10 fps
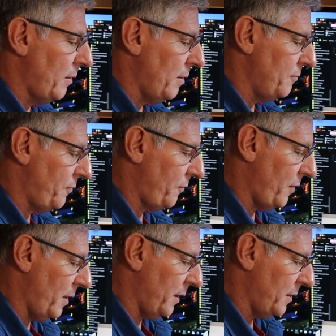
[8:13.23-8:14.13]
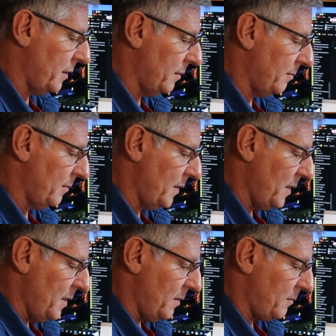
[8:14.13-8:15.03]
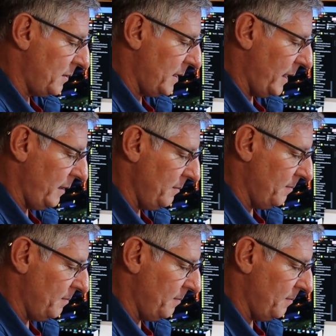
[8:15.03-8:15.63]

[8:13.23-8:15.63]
up front. Okay,